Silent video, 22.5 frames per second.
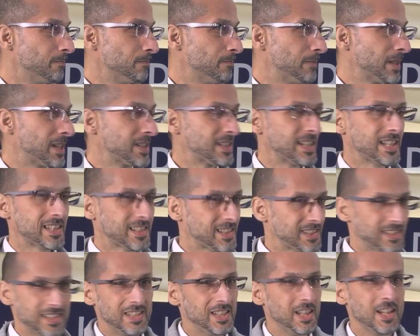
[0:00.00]
because it's
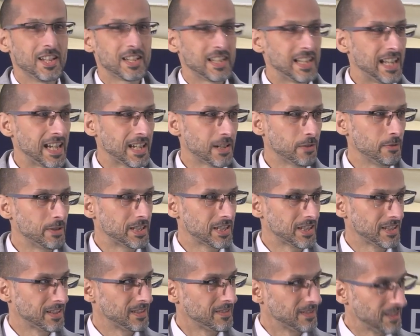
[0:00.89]
learnt
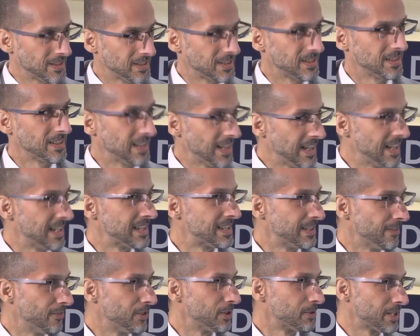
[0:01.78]
language as
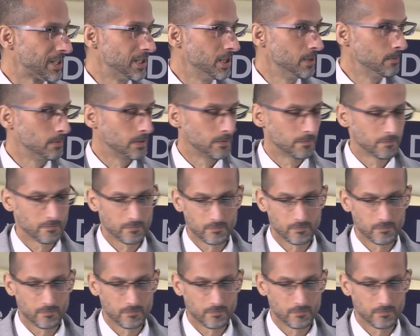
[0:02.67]
if it was a human.